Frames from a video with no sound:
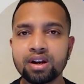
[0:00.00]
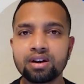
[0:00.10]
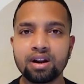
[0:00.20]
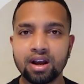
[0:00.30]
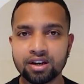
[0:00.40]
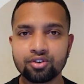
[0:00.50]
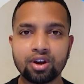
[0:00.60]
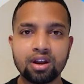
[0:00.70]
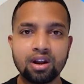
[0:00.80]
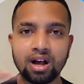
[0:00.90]
it and you
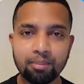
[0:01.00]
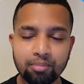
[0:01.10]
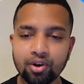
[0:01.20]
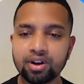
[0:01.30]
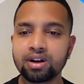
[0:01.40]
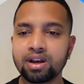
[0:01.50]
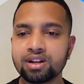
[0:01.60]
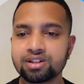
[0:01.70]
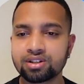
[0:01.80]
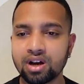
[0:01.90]
can upload it
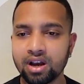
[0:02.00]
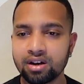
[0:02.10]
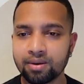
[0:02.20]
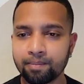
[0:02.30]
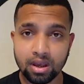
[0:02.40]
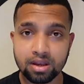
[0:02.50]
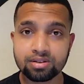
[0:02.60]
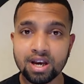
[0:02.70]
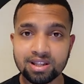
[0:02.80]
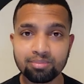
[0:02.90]
inside
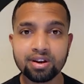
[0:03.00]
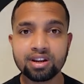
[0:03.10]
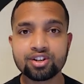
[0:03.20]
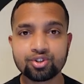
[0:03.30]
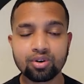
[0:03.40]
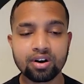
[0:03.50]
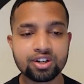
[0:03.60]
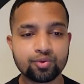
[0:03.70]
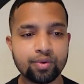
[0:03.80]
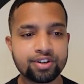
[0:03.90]
the media
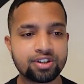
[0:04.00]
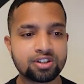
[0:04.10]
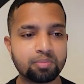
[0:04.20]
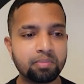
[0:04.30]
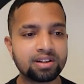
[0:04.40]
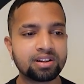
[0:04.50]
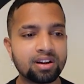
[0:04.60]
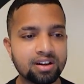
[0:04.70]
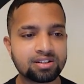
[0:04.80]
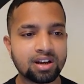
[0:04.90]
storage which is built
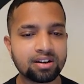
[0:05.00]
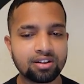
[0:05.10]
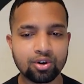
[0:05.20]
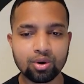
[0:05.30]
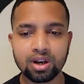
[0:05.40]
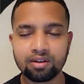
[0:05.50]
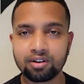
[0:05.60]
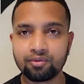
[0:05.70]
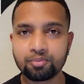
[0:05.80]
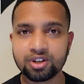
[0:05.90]
inside the
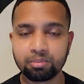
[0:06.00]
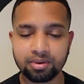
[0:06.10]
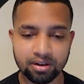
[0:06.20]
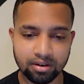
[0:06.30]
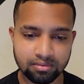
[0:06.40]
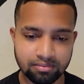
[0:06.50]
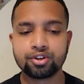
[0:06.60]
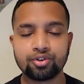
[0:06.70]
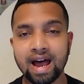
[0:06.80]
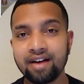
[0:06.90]
GoHighLevel website builder.
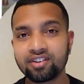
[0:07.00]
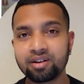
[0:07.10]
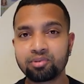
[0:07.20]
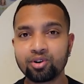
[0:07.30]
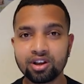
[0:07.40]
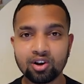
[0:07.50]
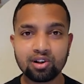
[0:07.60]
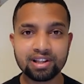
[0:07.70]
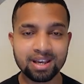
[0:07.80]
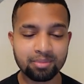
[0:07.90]
So after uploading
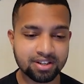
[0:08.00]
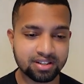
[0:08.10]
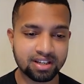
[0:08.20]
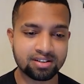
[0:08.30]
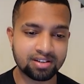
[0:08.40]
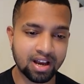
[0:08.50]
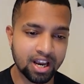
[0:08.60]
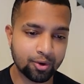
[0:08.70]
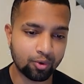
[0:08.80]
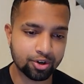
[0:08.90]
all the images
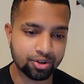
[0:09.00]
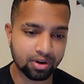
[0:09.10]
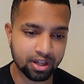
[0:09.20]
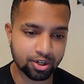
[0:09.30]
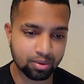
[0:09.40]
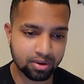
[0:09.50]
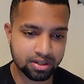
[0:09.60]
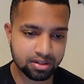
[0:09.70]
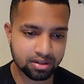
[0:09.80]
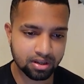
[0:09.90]
inside, what you can do
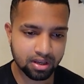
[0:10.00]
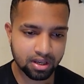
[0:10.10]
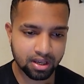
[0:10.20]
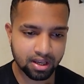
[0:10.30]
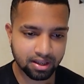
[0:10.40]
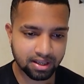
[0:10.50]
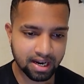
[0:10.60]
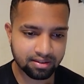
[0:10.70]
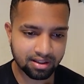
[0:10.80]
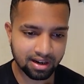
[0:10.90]
is
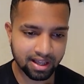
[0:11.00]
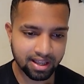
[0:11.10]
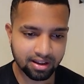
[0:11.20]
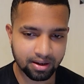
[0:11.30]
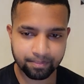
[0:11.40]
get the link,